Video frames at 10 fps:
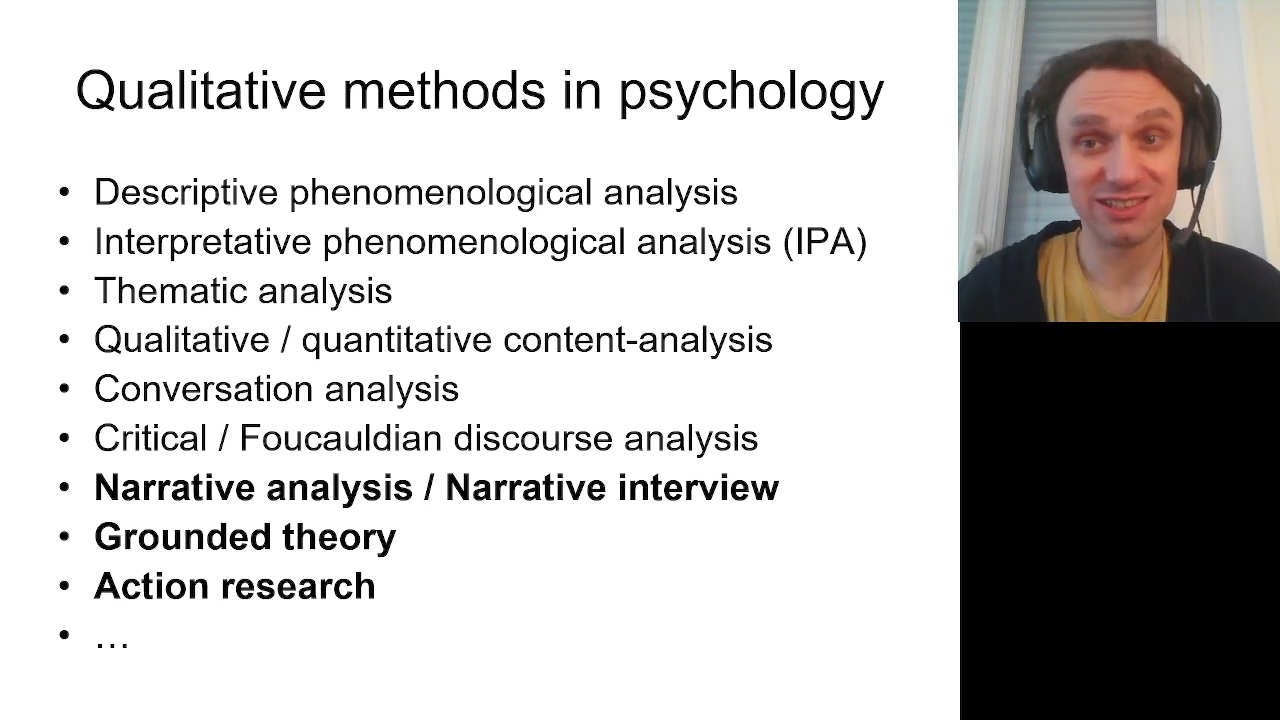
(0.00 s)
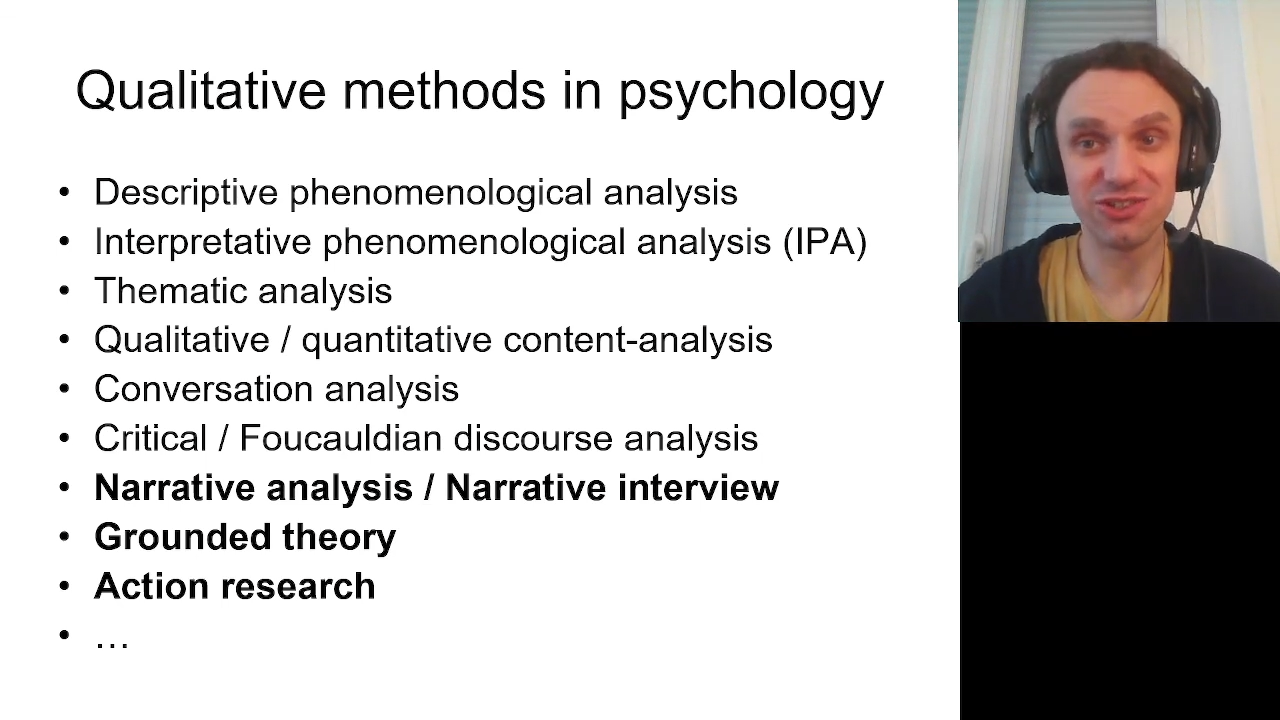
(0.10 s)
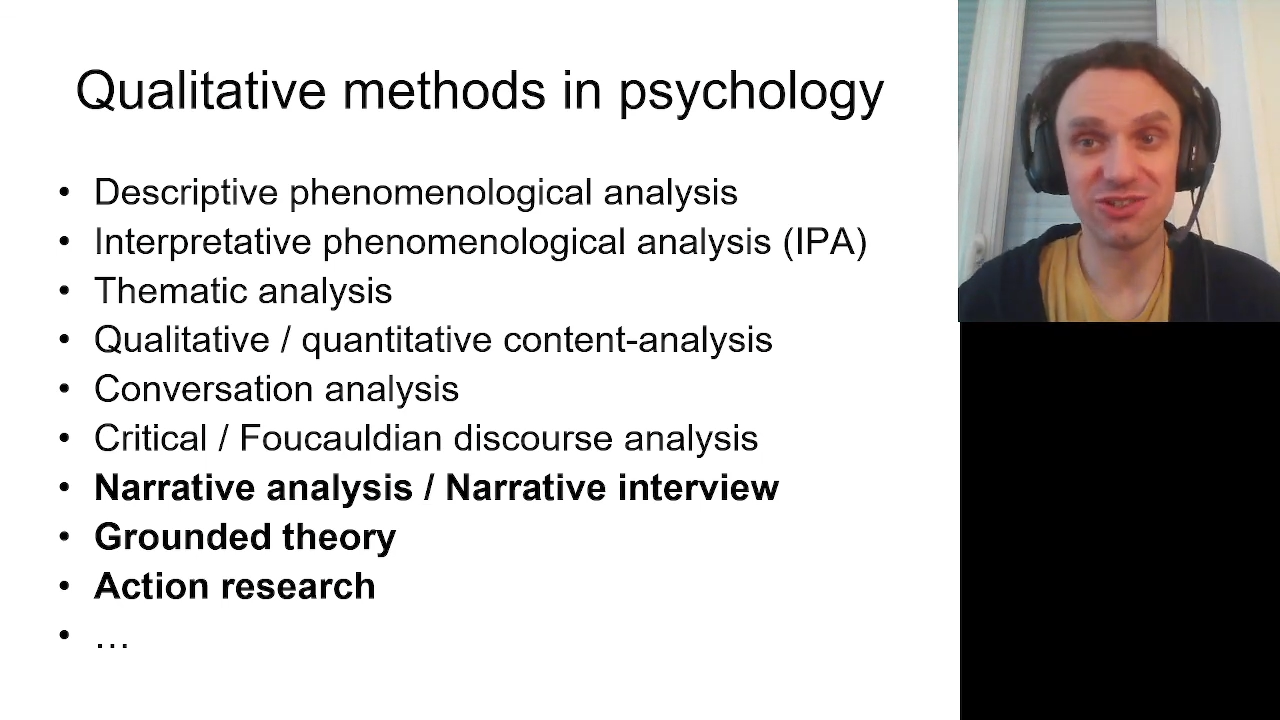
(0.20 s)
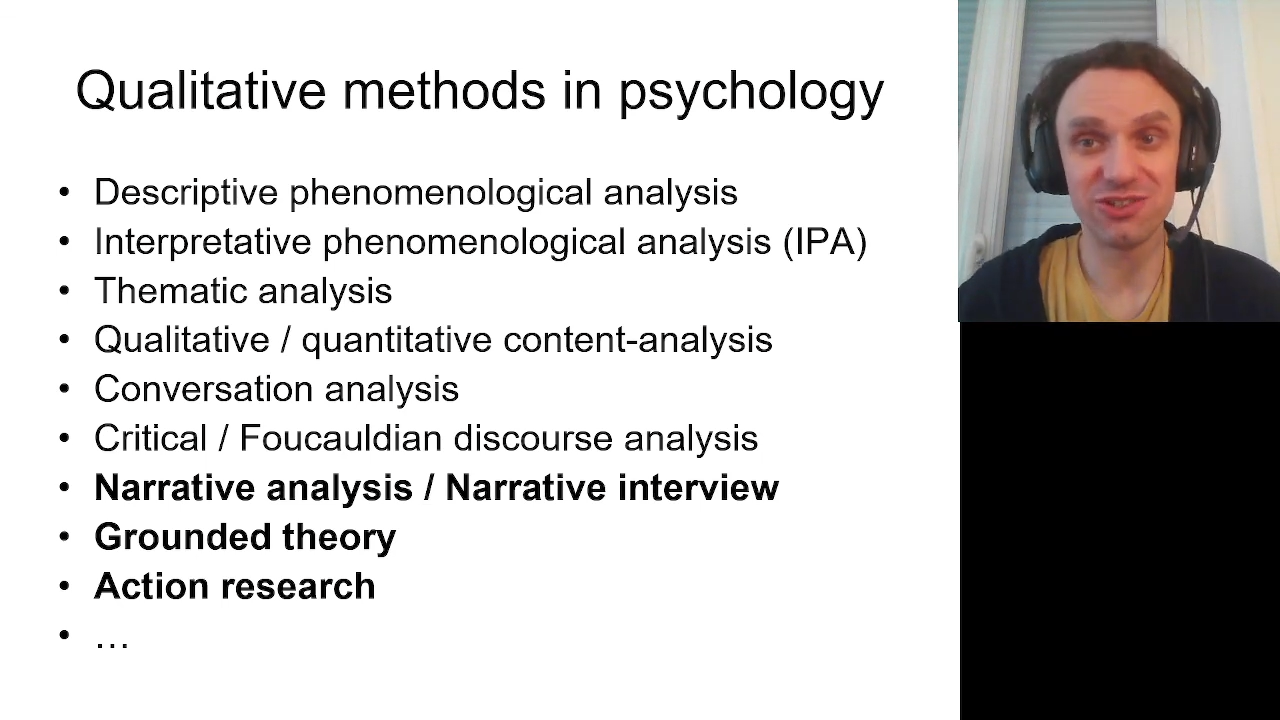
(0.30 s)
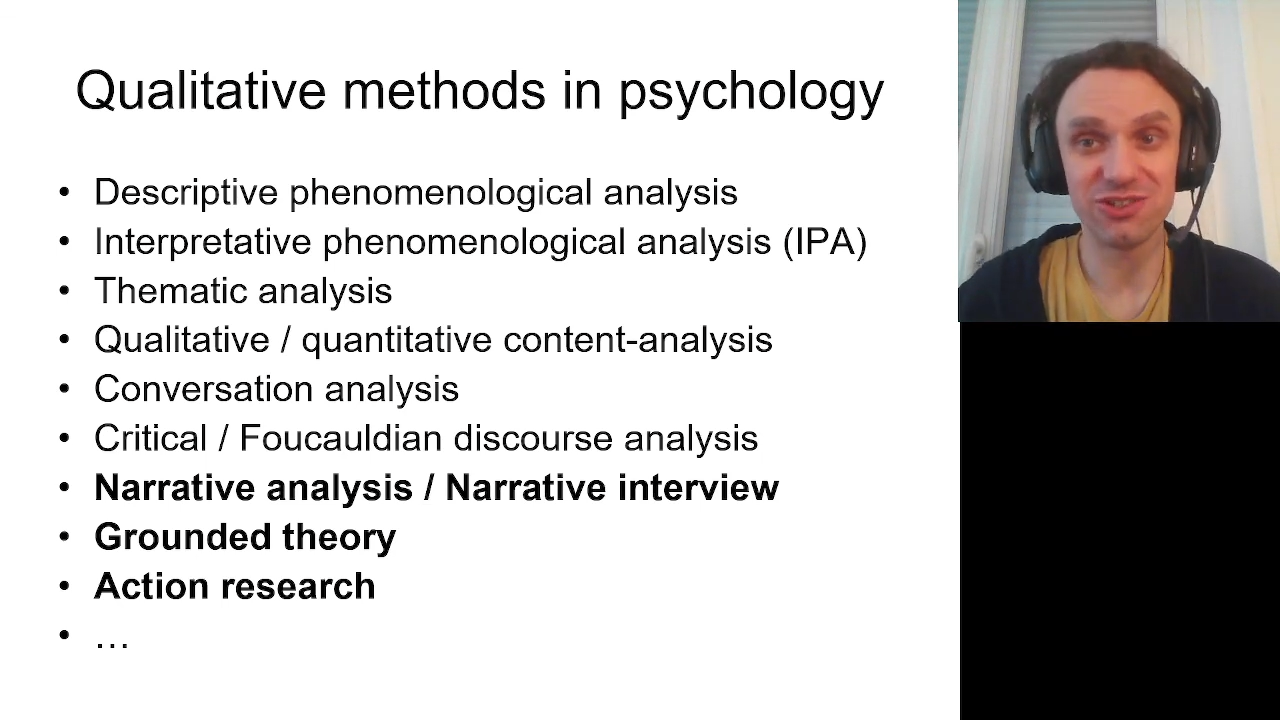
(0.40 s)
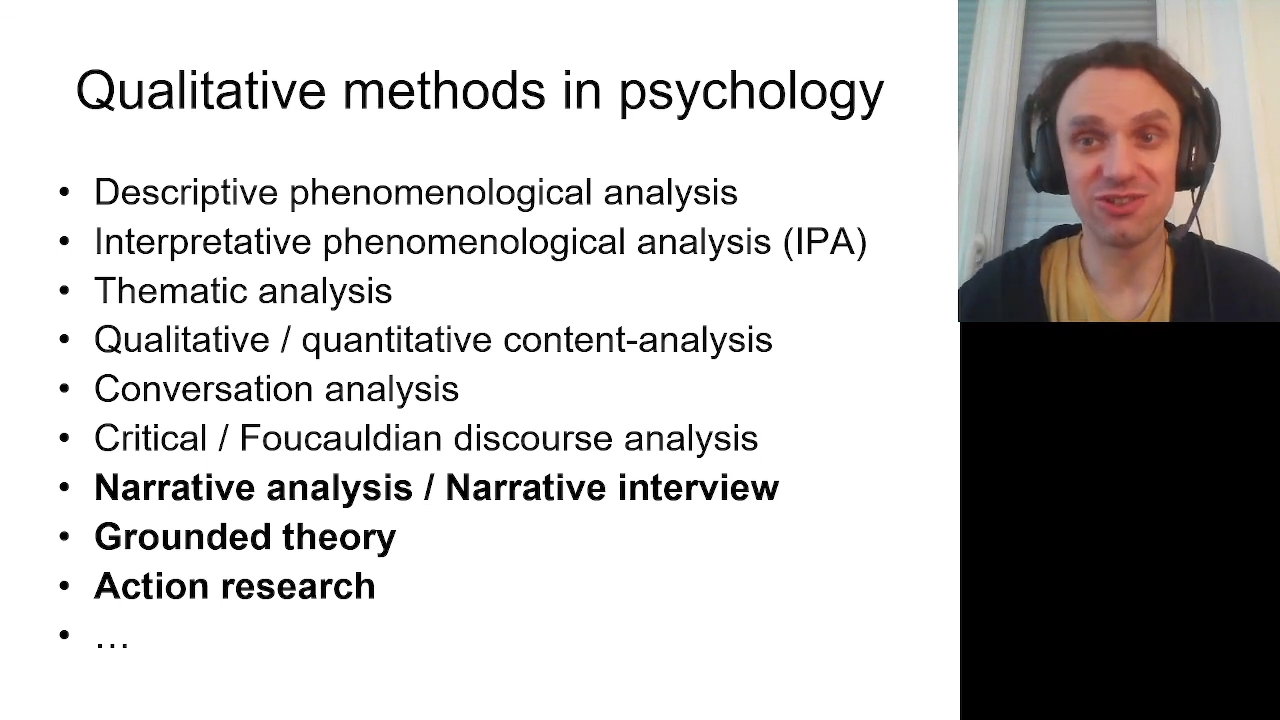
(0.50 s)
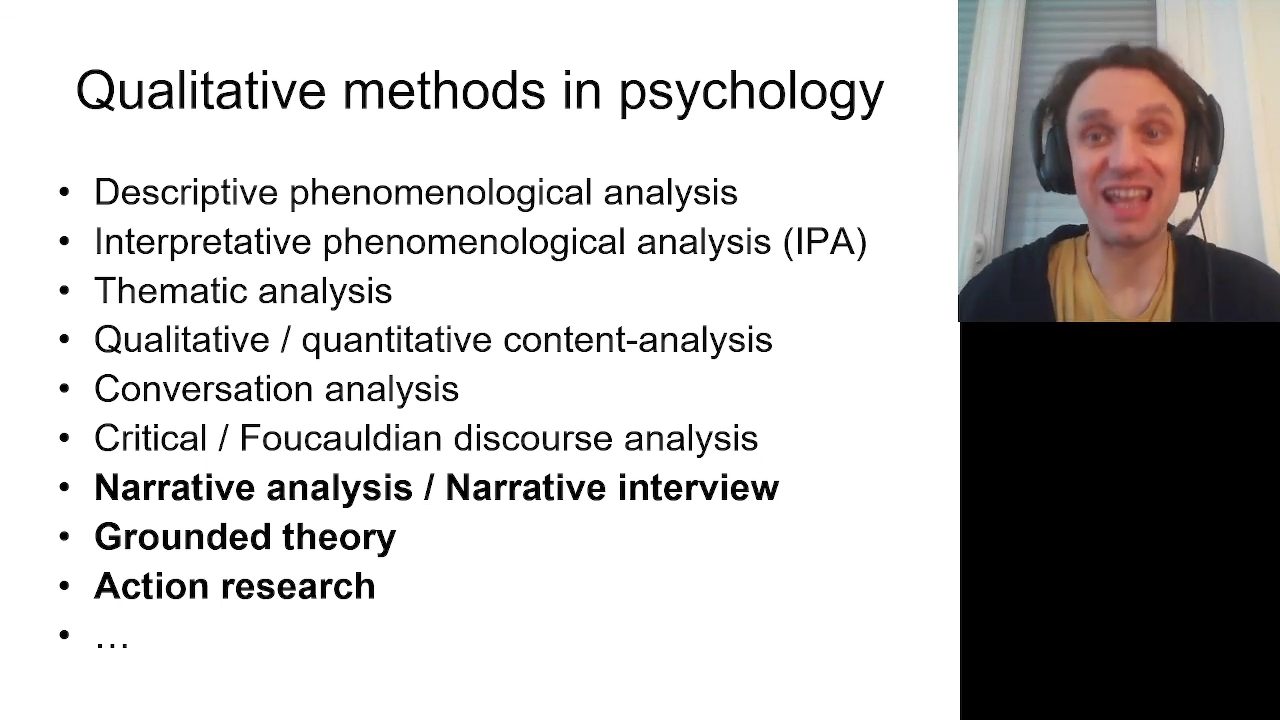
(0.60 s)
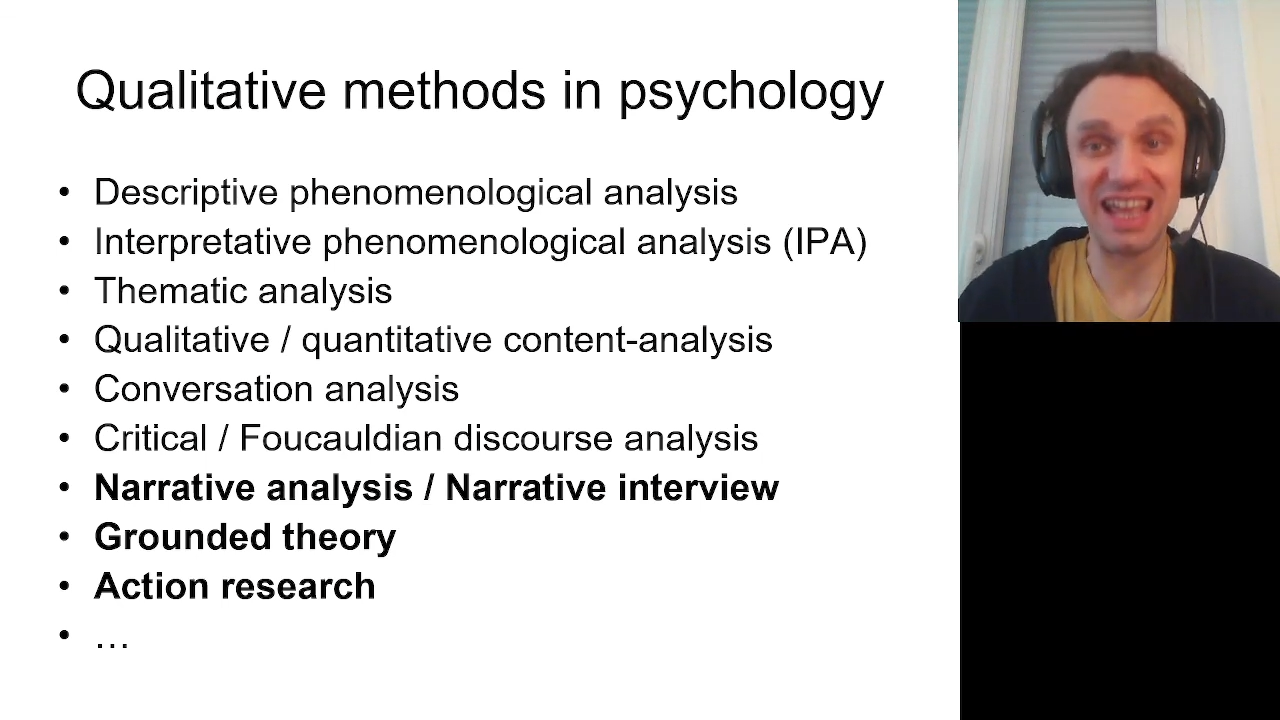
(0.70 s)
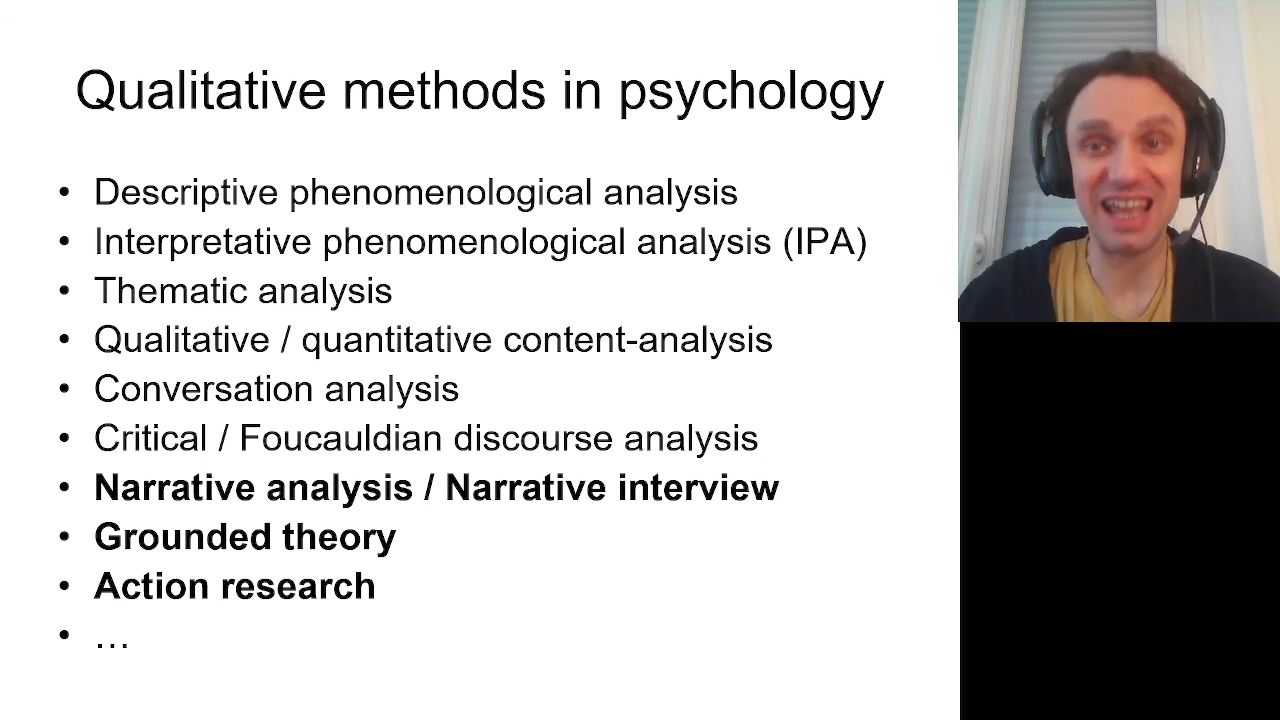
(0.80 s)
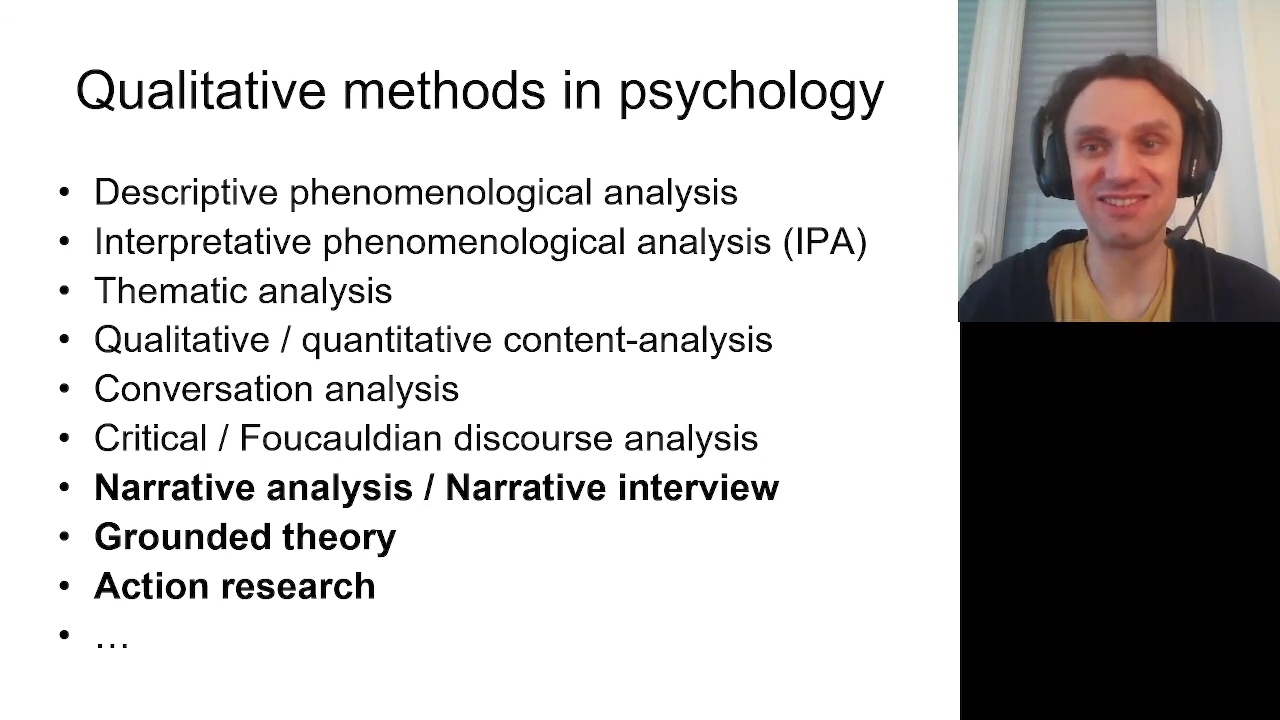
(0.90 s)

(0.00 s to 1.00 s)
to create